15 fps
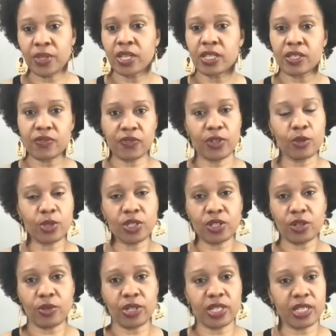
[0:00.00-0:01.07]
It's filled with
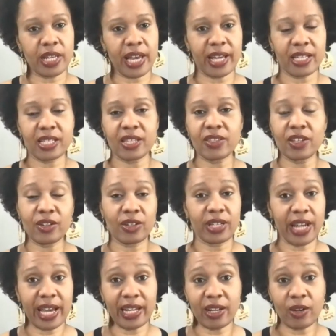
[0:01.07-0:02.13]
sugary snacks that are
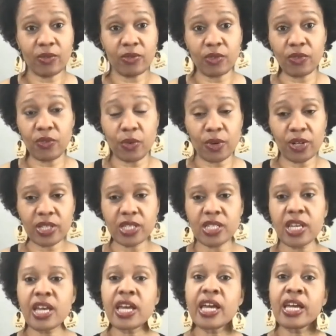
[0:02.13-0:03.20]
not helpful for us.
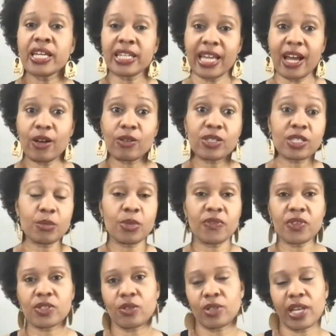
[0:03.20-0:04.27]
Now, some of
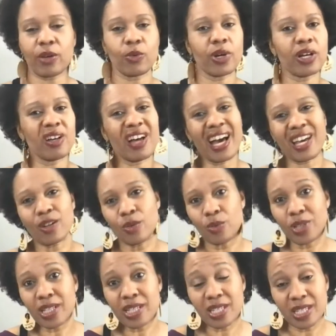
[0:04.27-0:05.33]
us are like, well, I don't
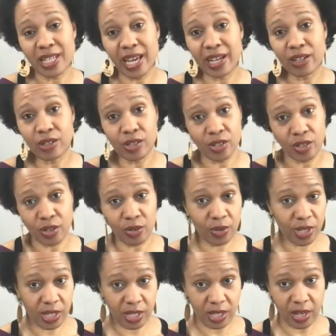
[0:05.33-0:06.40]
really snack on
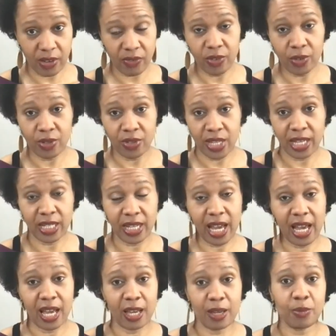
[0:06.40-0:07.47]
sugary stuff during that
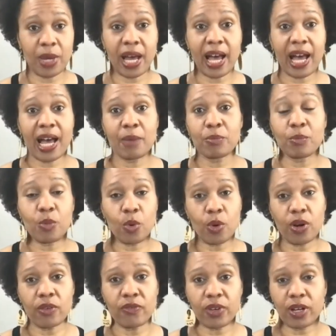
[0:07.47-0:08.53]
time. I'm
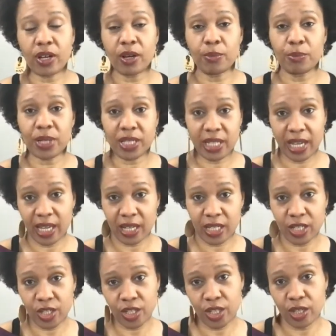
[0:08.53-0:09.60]
more of a potato
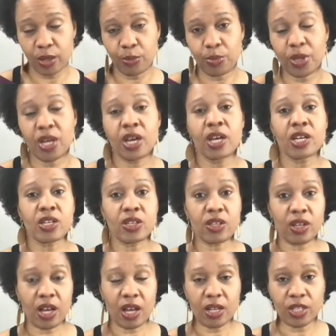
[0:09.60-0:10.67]
chip,
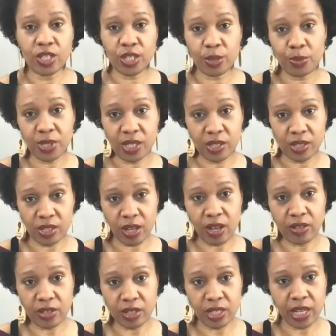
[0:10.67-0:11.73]
chips and
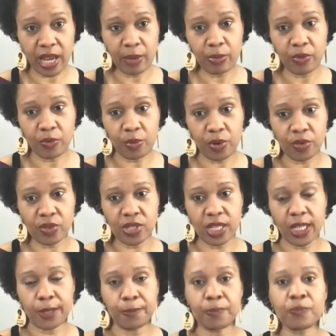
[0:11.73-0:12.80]
salsa type of
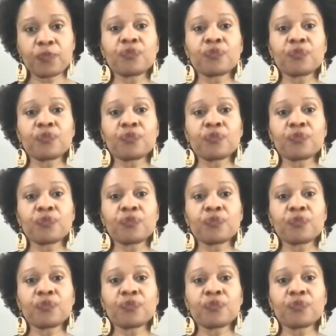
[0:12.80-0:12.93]
person.